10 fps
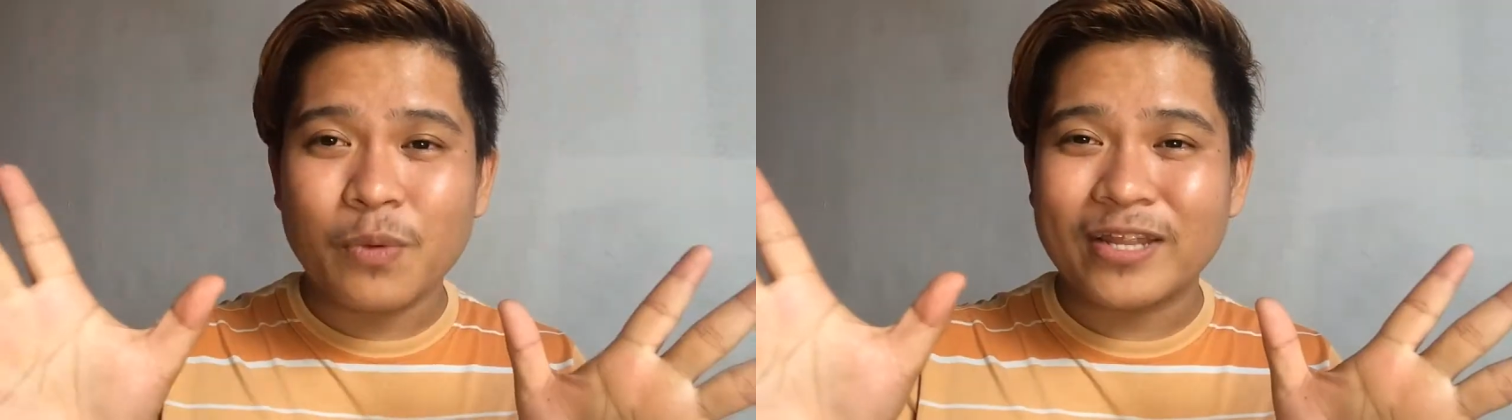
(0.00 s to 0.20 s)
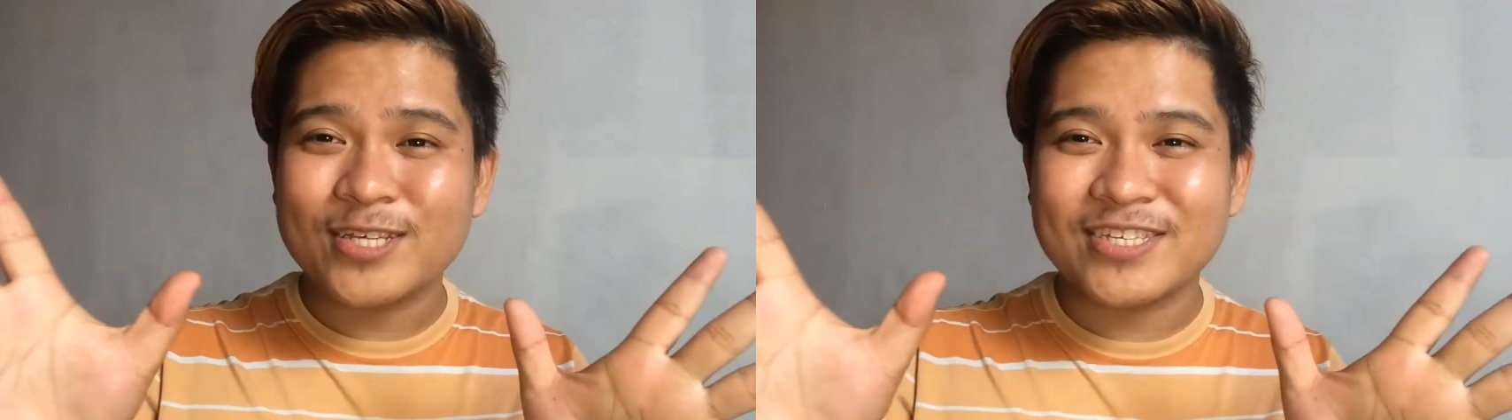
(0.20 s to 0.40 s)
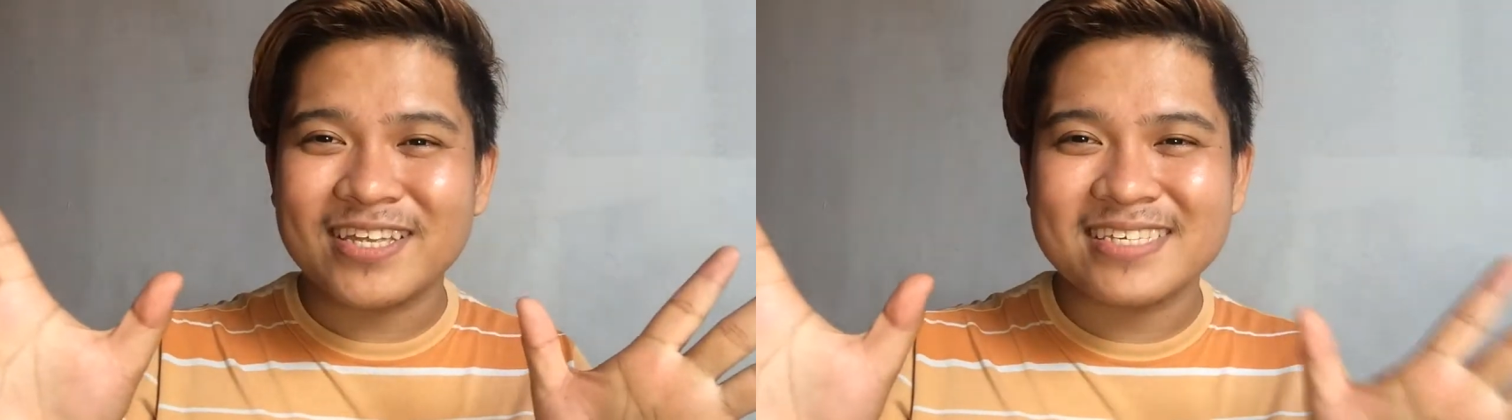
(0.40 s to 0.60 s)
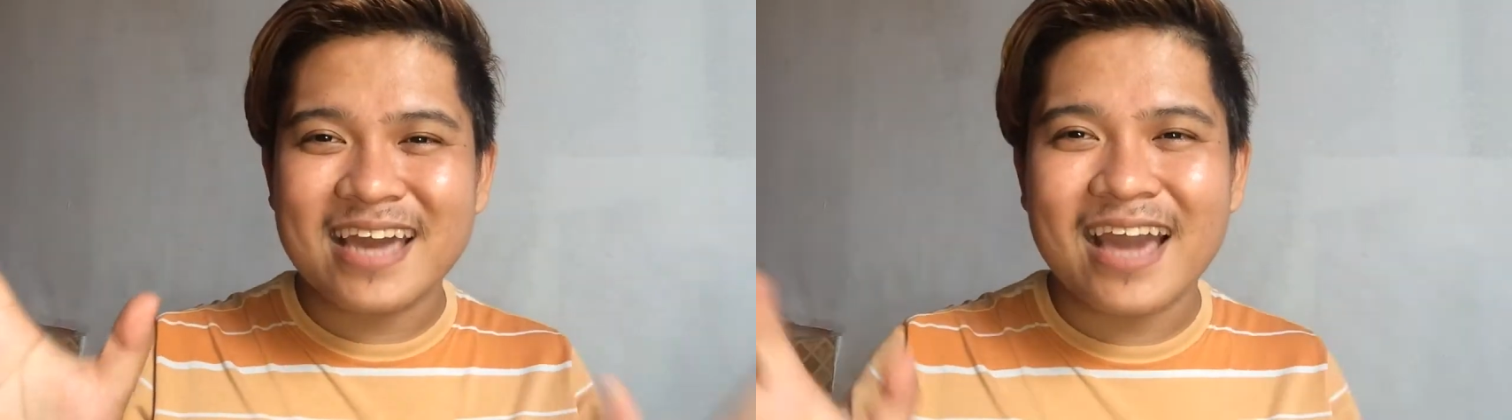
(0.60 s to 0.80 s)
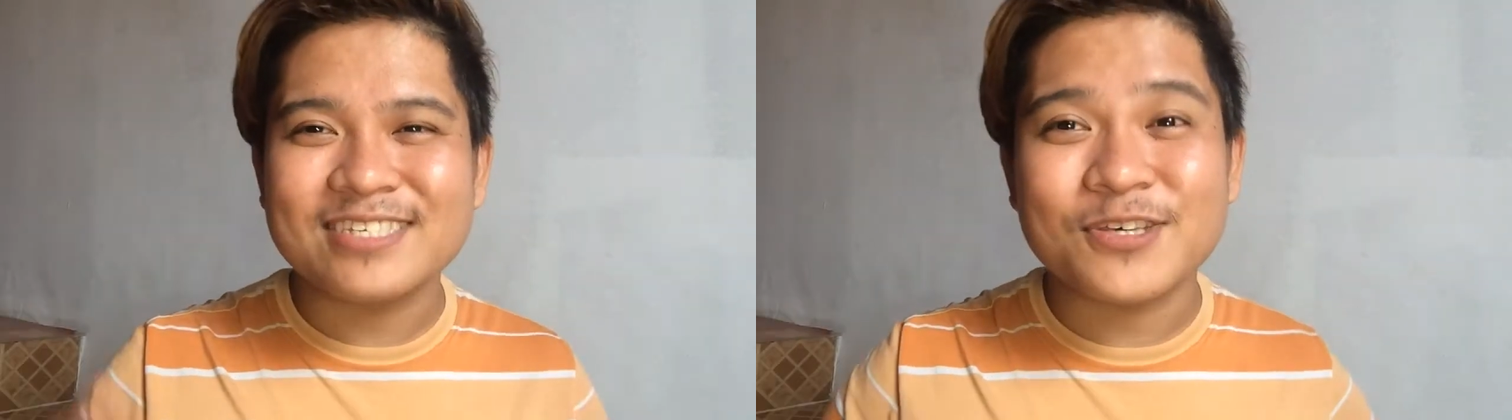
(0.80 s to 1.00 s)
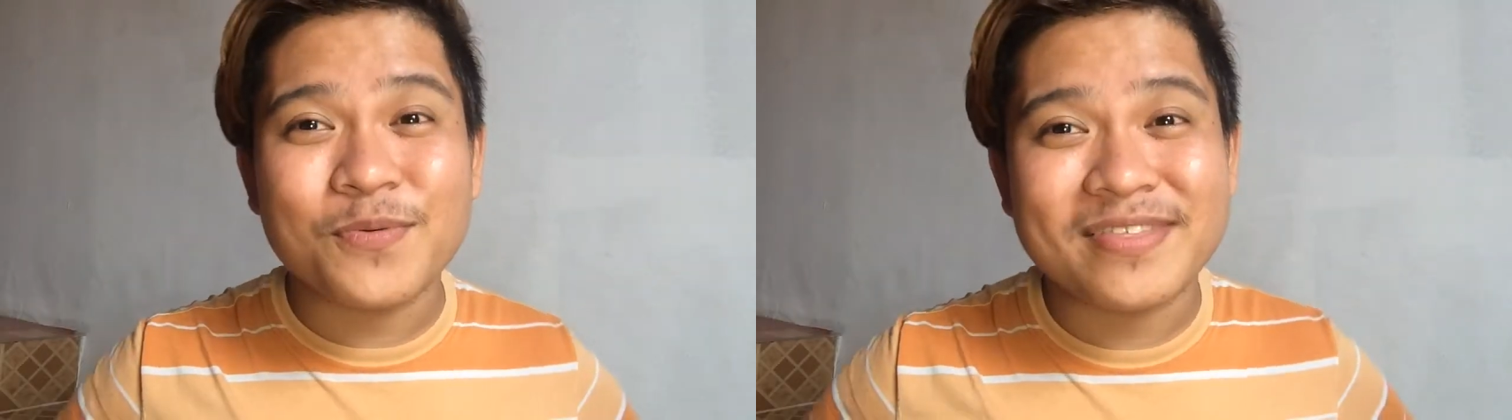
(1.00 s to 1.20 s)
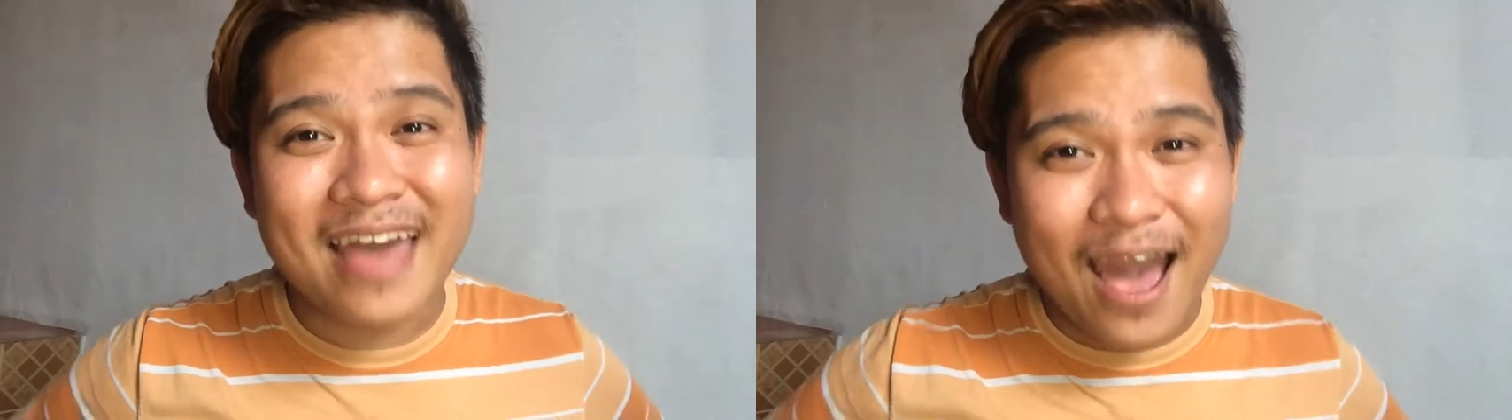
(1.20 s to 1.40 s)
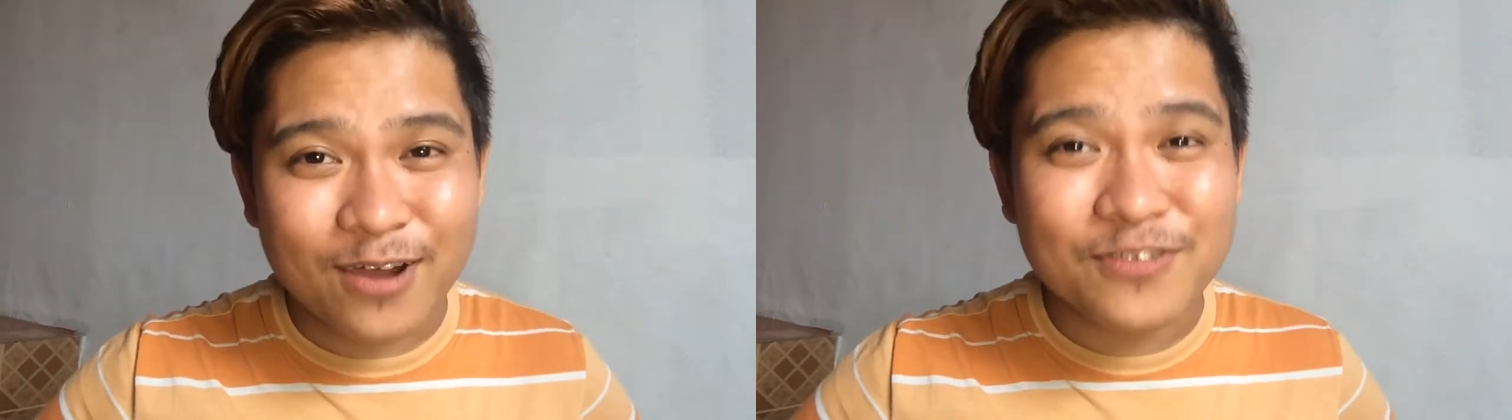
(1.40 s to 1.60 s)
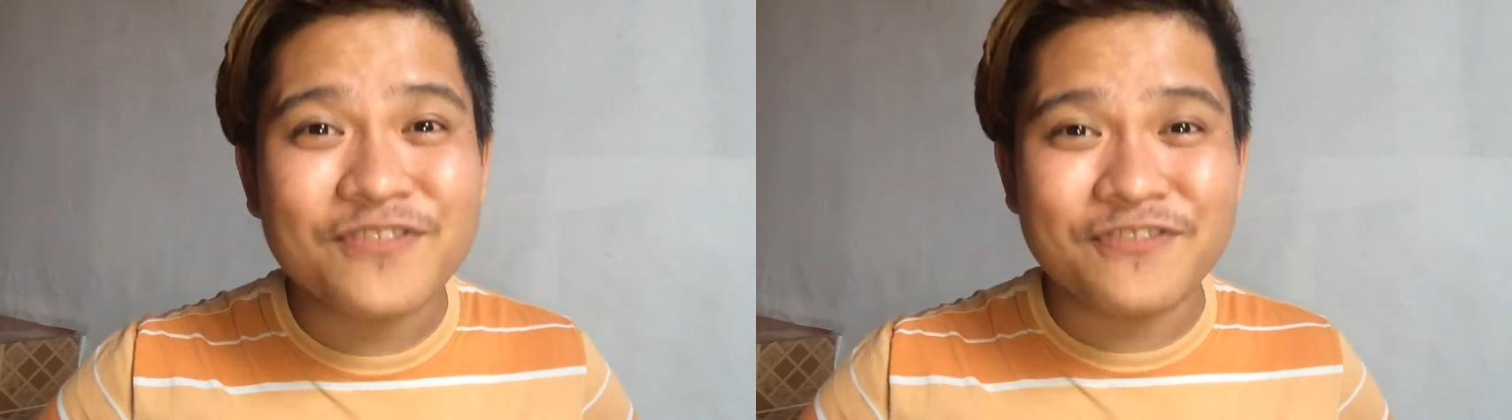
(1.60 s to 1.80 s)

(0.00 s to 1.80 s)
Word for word: wait to see this guys so without